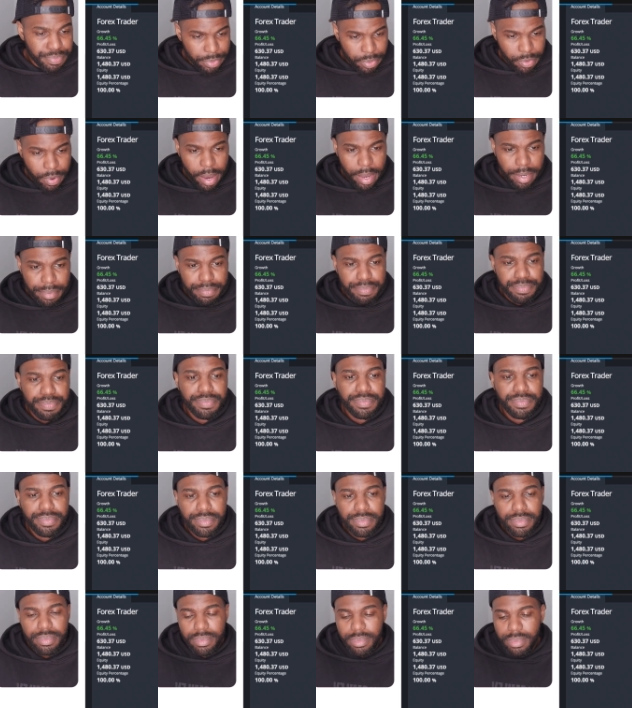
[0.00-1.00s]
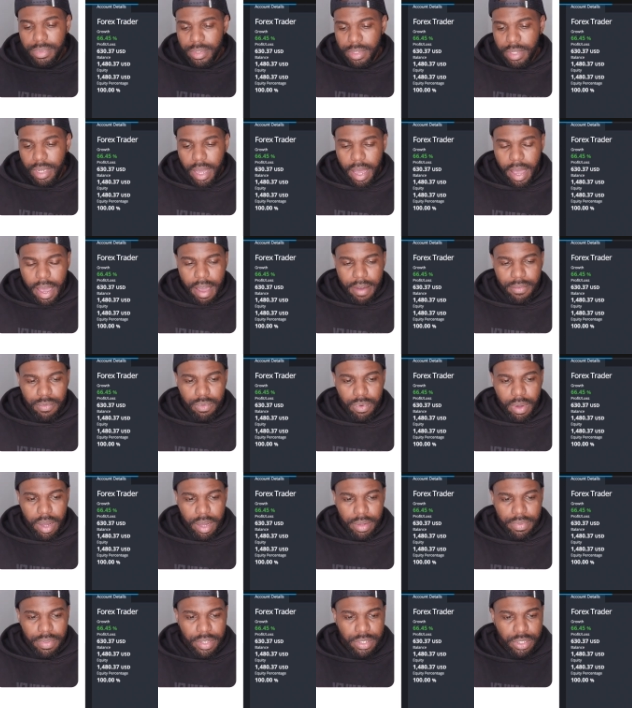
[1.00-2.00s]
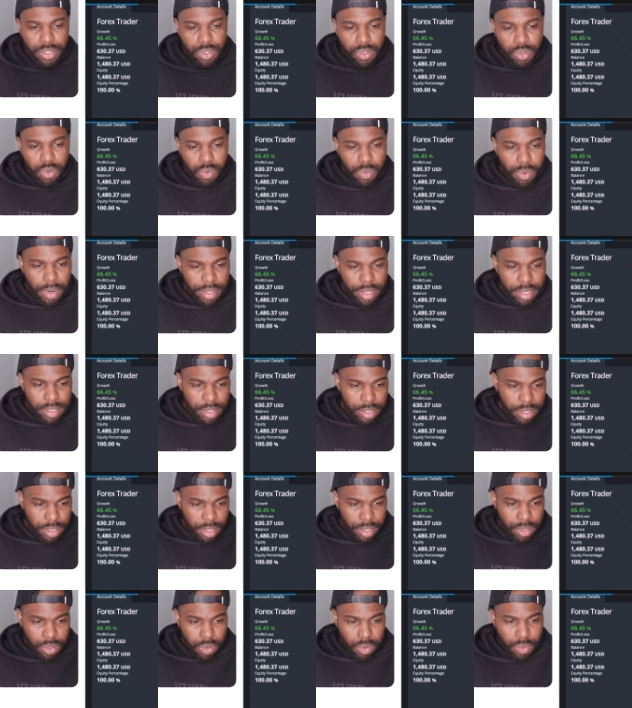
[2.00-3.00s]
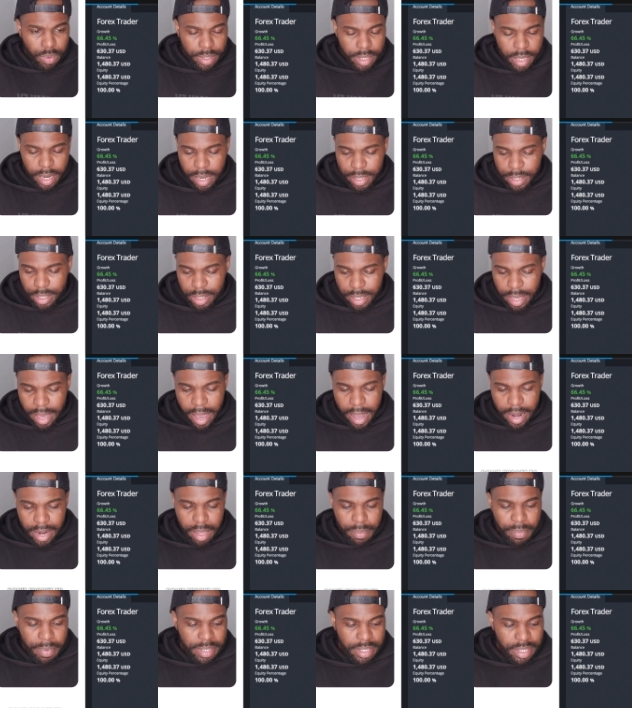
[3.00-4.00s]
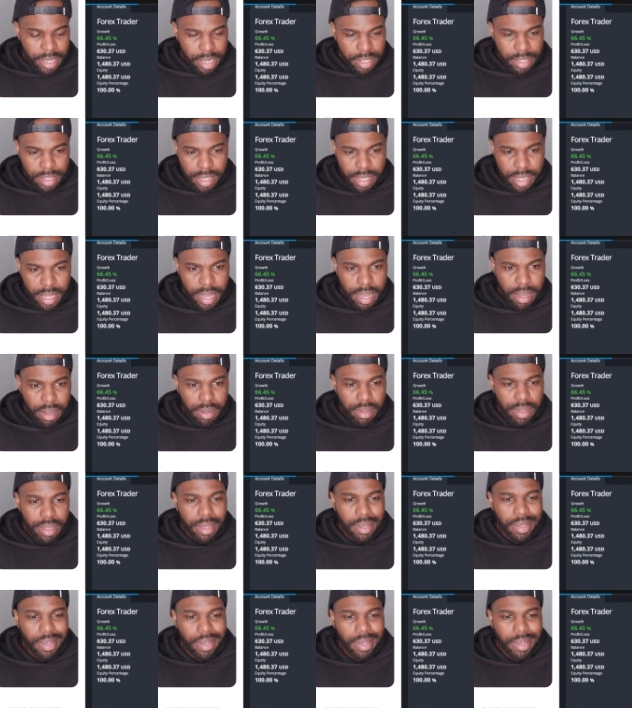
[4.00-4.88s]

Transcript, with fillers: All right, I have uh, this new one. This is a new one that I just added. I've been testing it out,